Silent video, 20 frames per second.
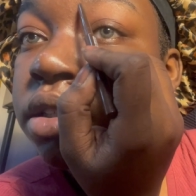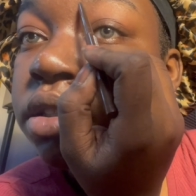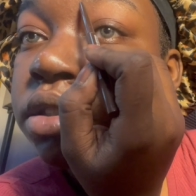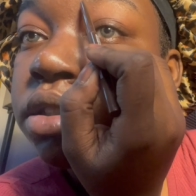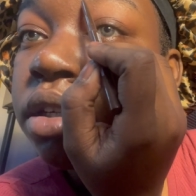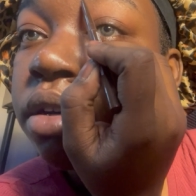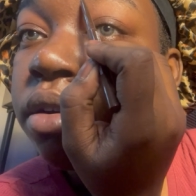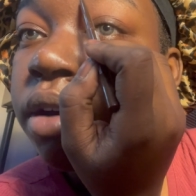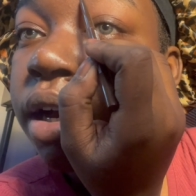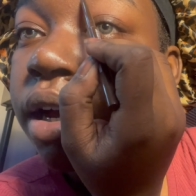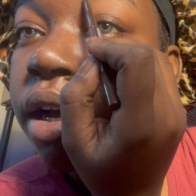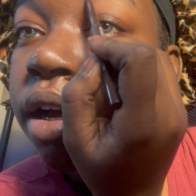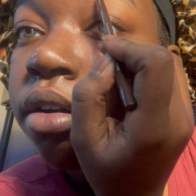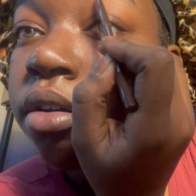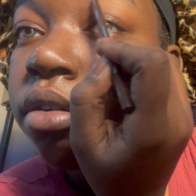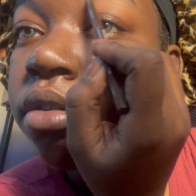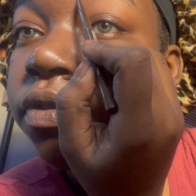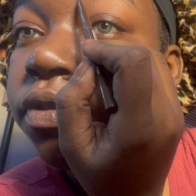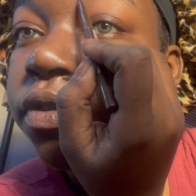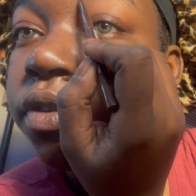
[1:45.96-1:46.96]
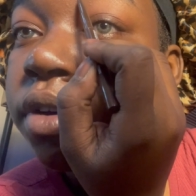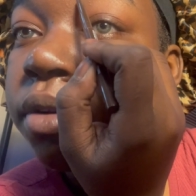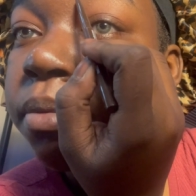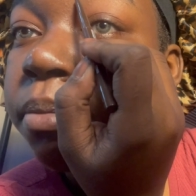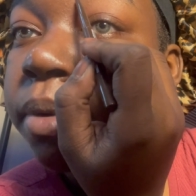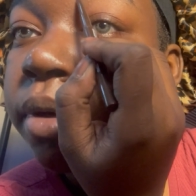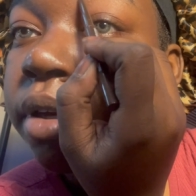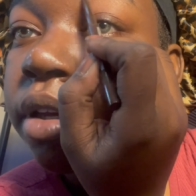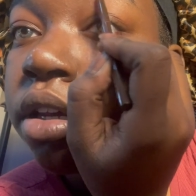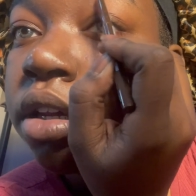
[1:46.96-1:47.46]
So I go from
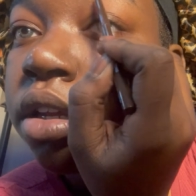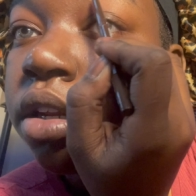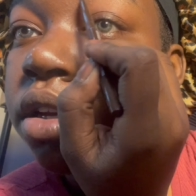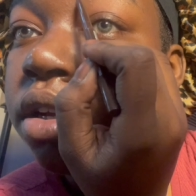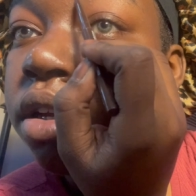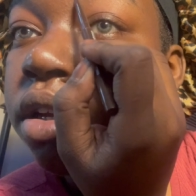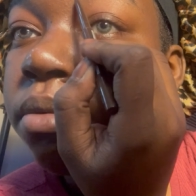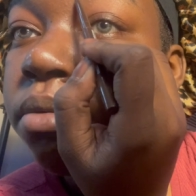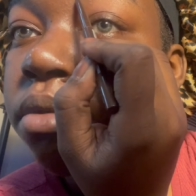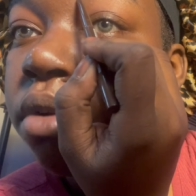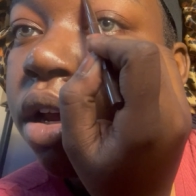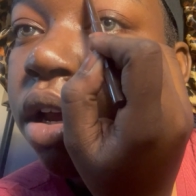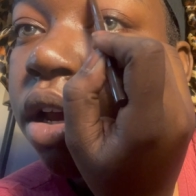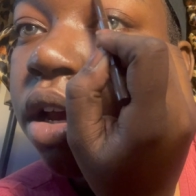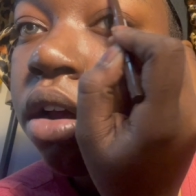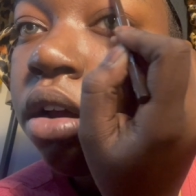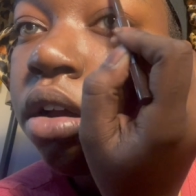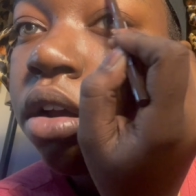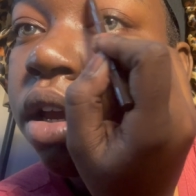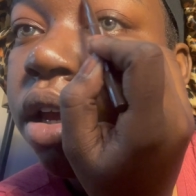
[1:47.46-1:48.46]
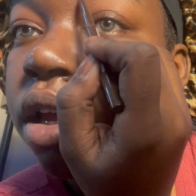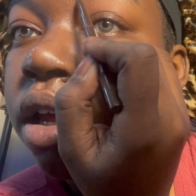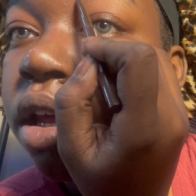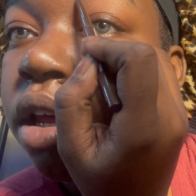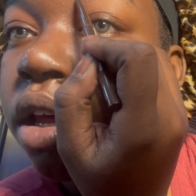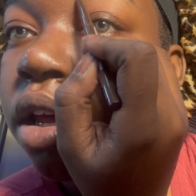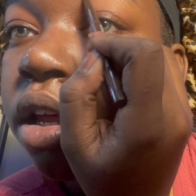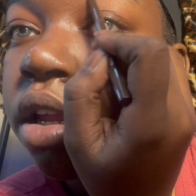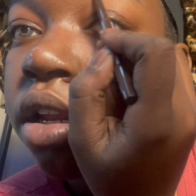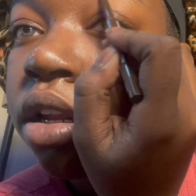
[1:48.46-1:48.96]
the beginning of the brow
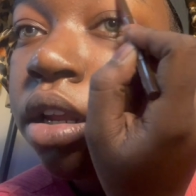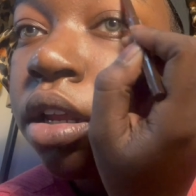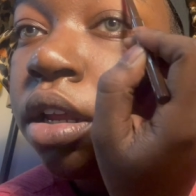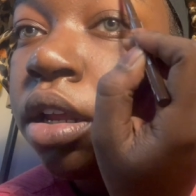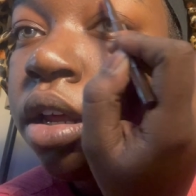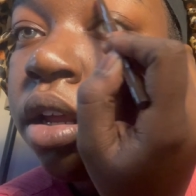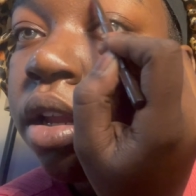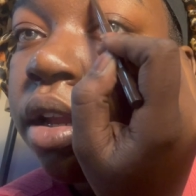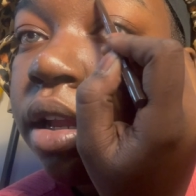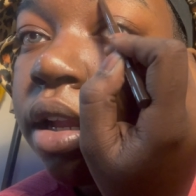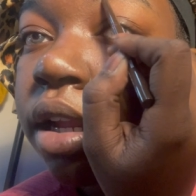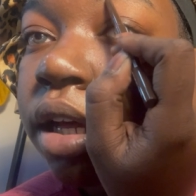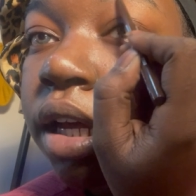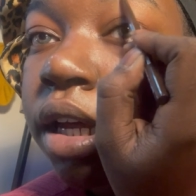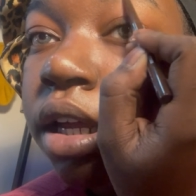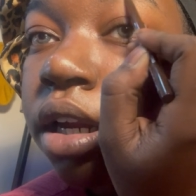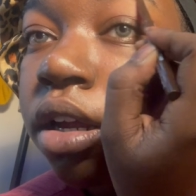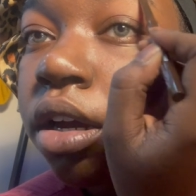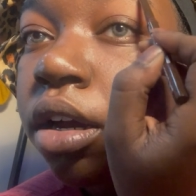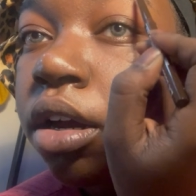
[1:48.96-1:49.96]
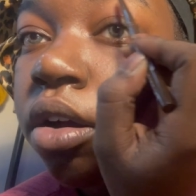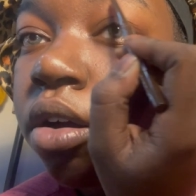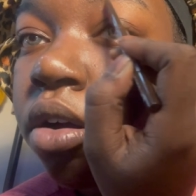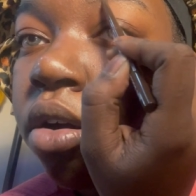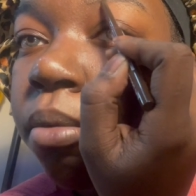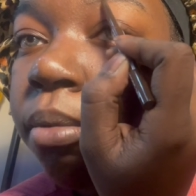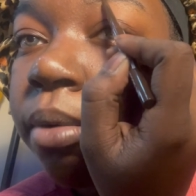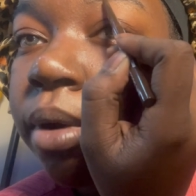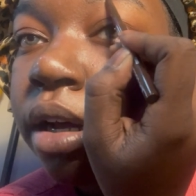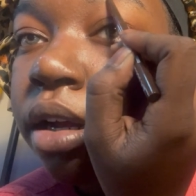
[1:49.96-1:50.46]
and line the
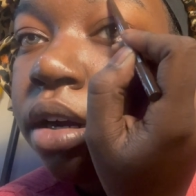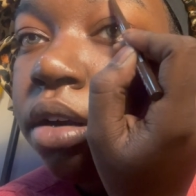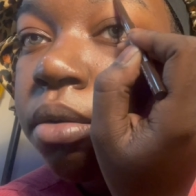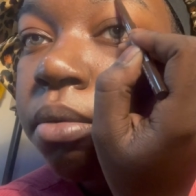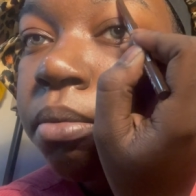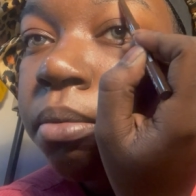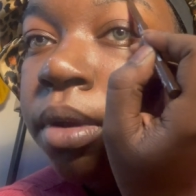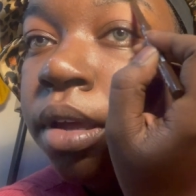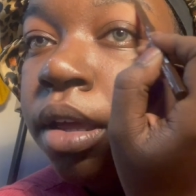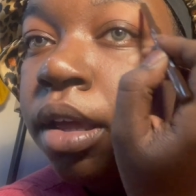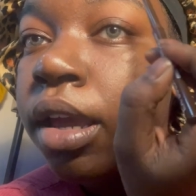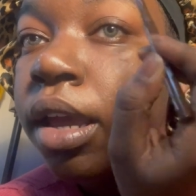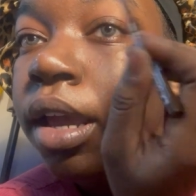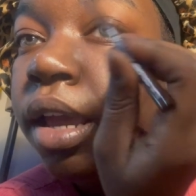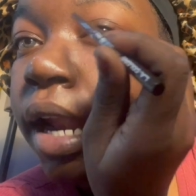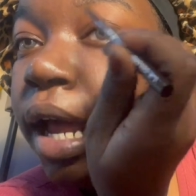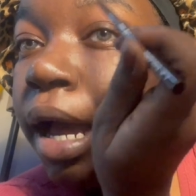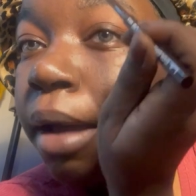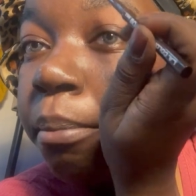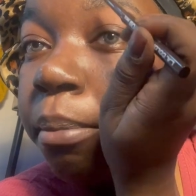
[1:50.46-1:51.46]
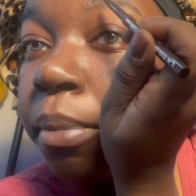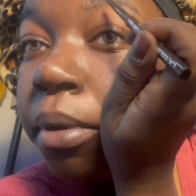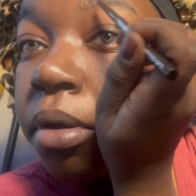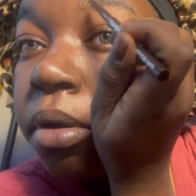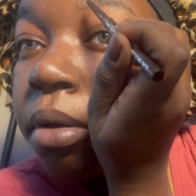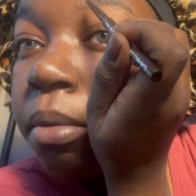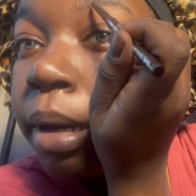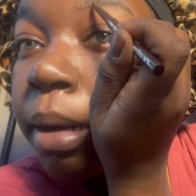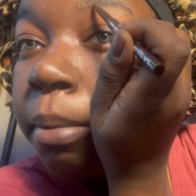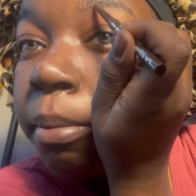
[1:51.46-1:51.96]
whole bottom and I
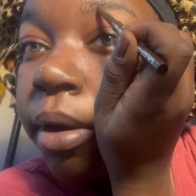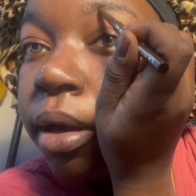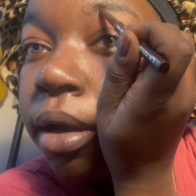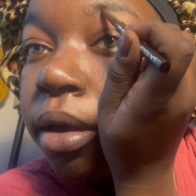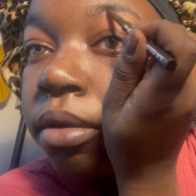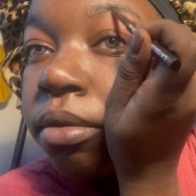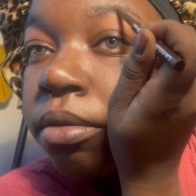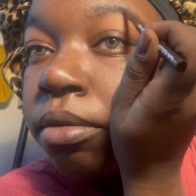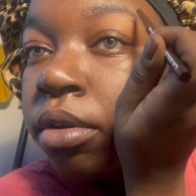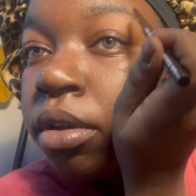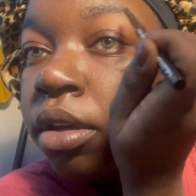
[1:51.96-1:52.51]
build my brow.